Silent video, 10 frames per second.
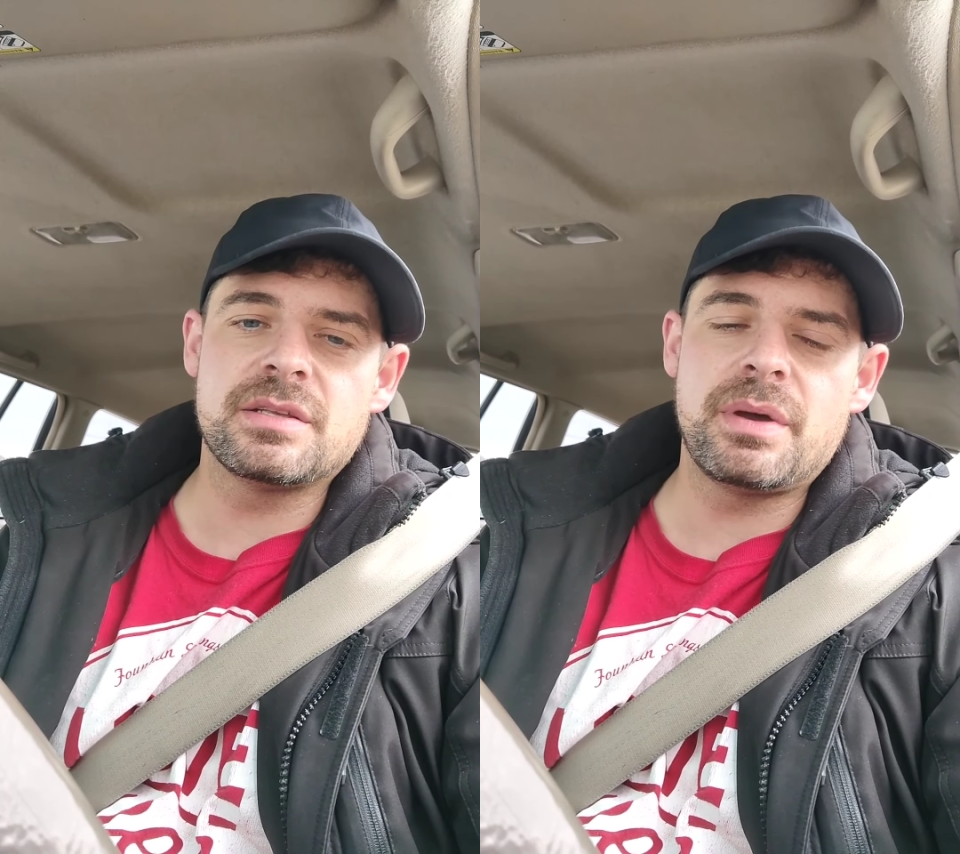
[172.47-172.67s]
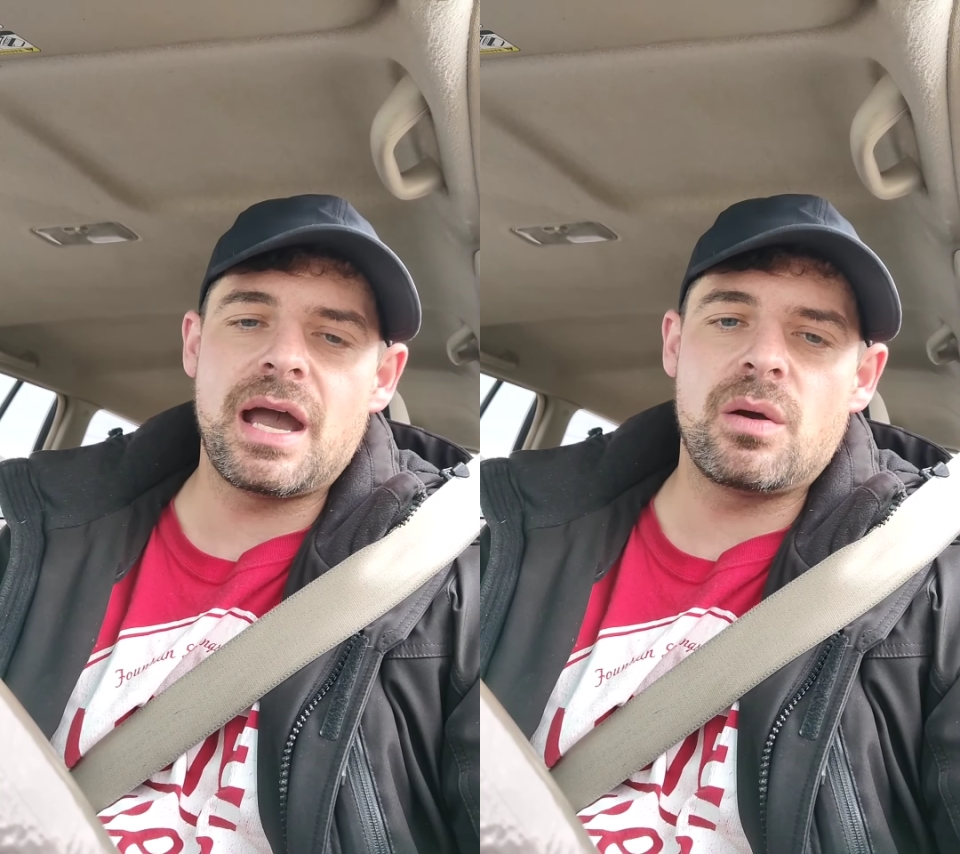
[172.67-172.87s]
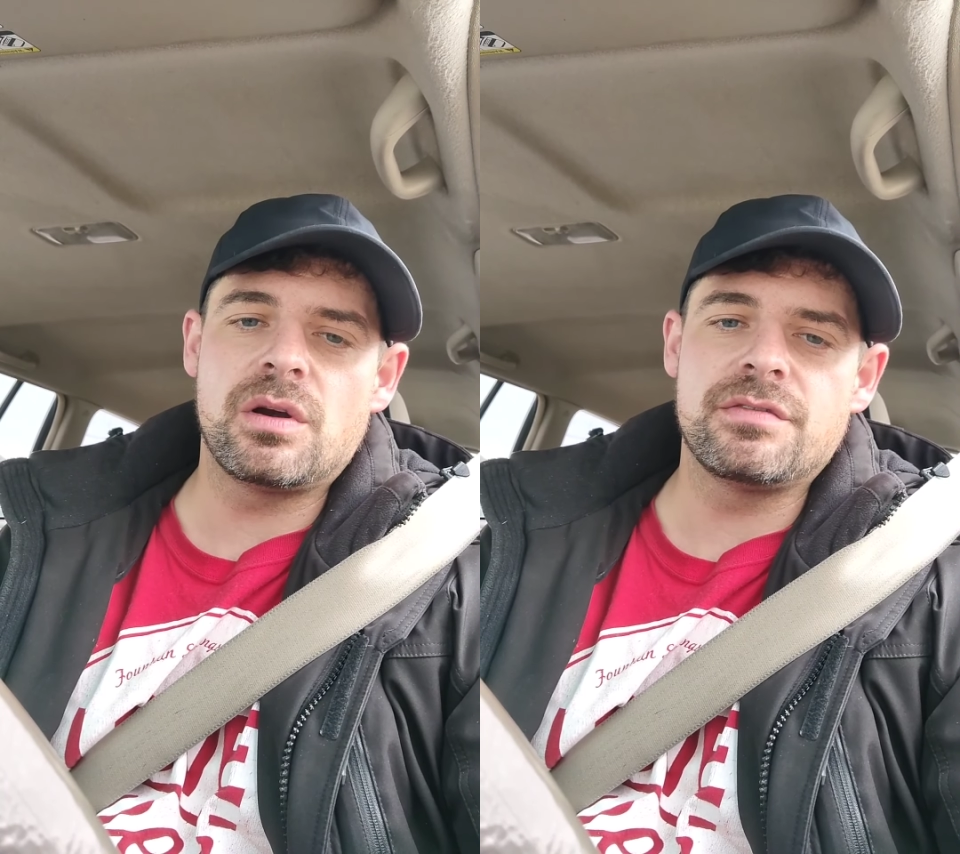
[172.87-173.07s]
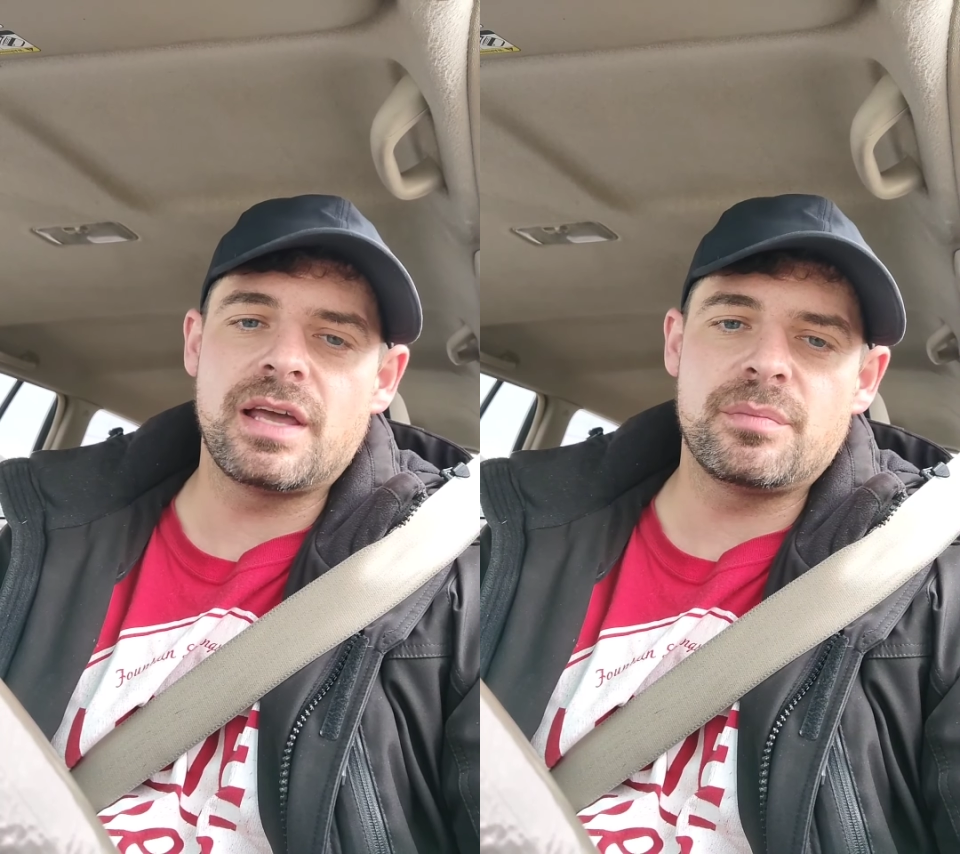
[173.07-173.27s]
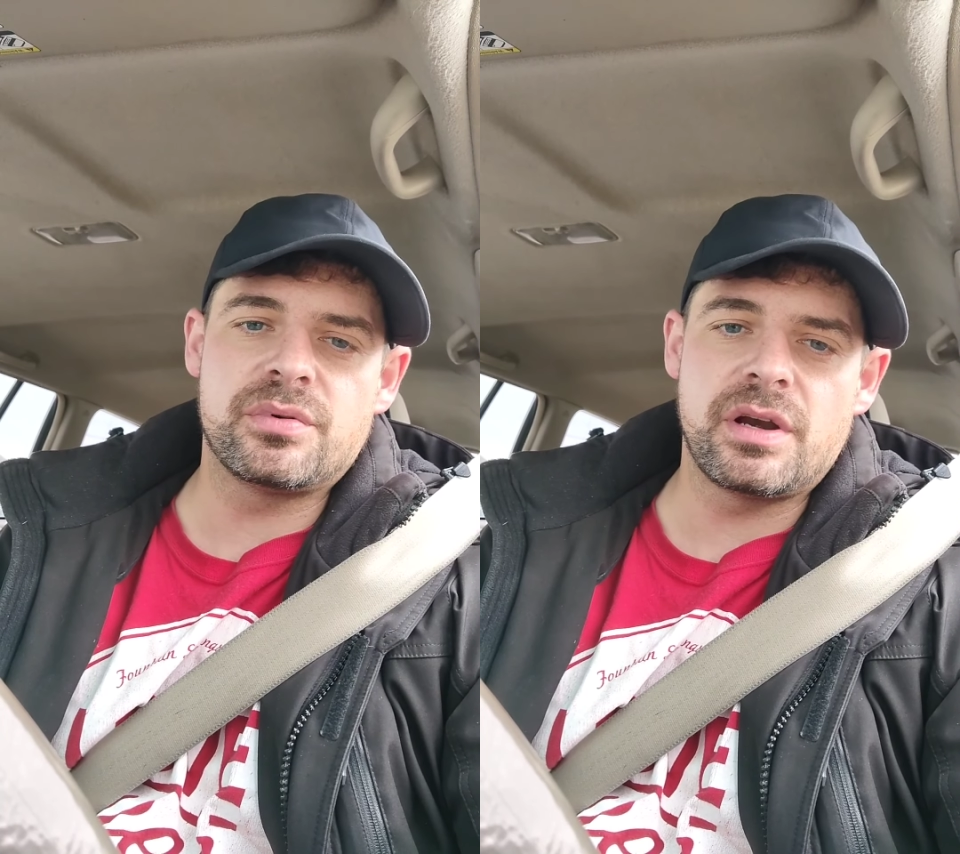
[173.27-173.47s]
the power of
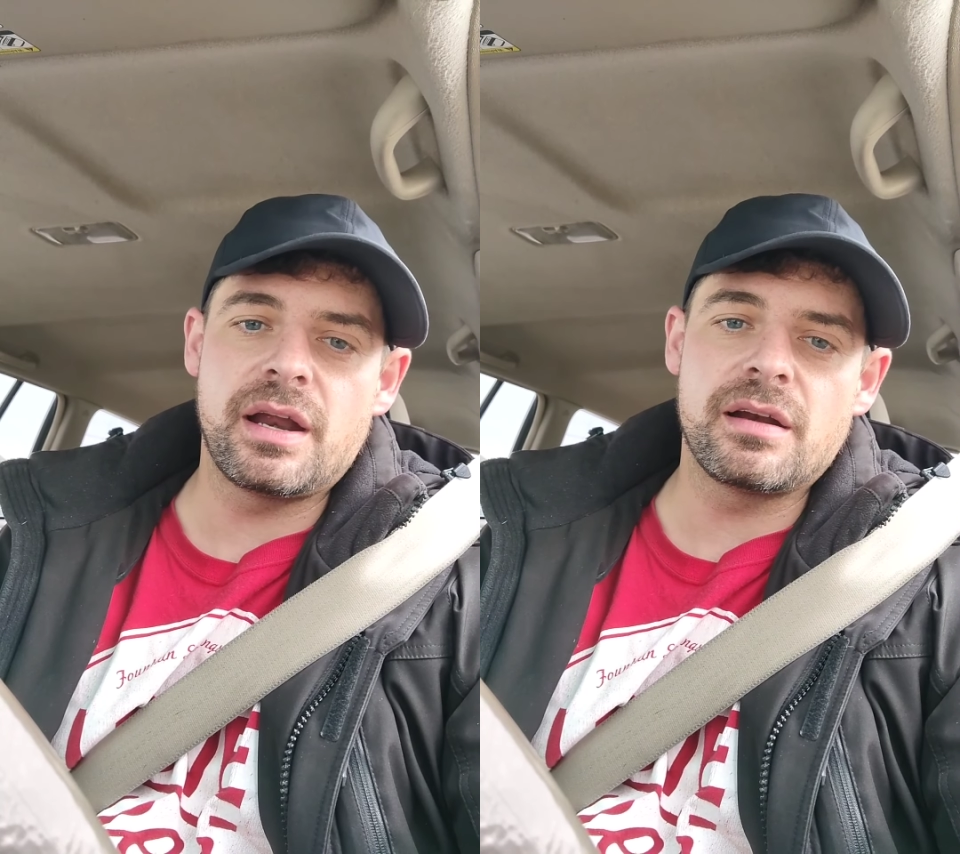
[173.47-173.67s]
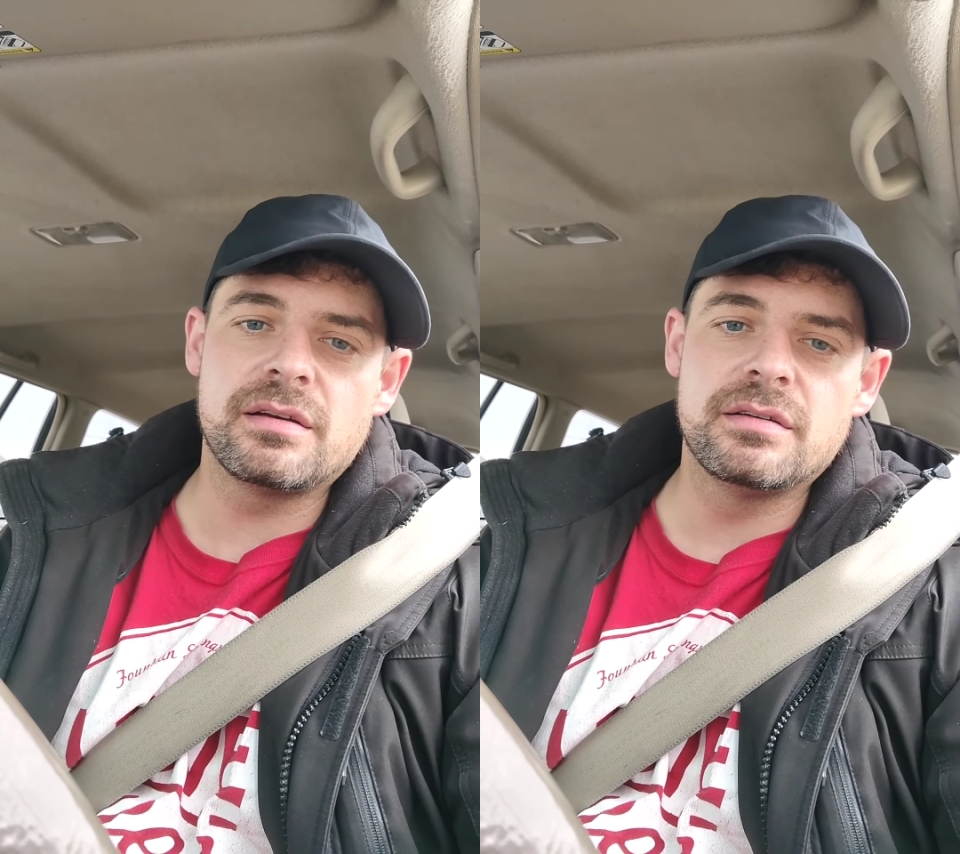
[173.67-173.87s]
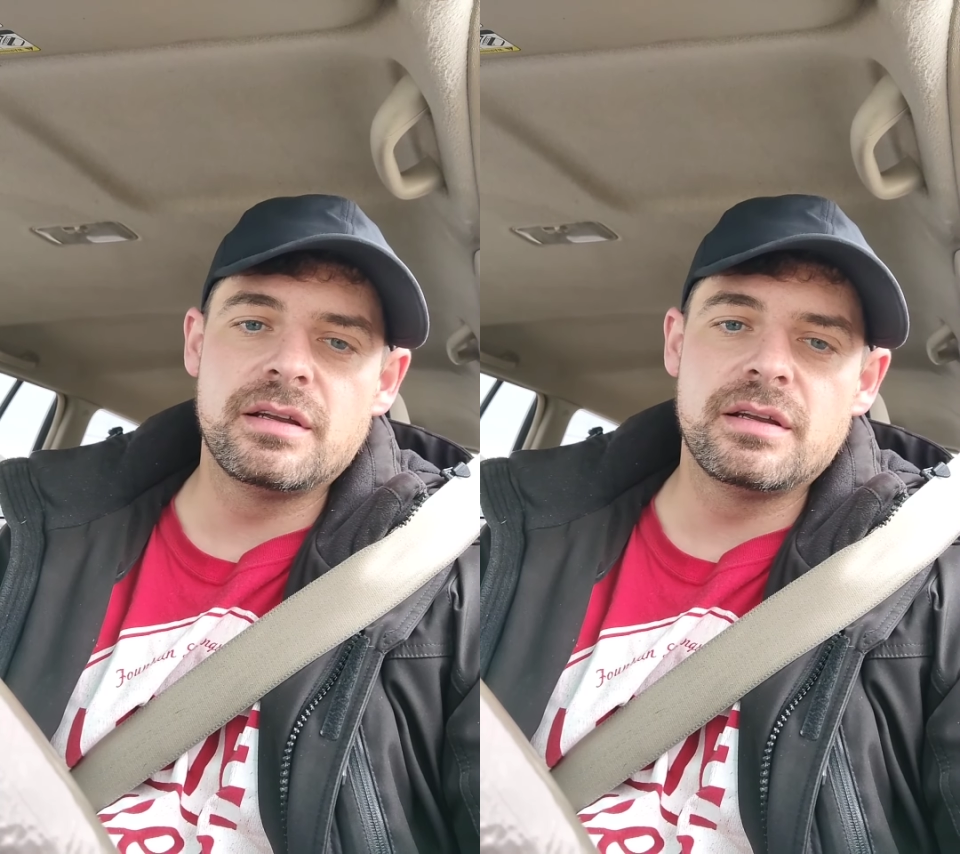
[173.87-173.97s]
that prayer.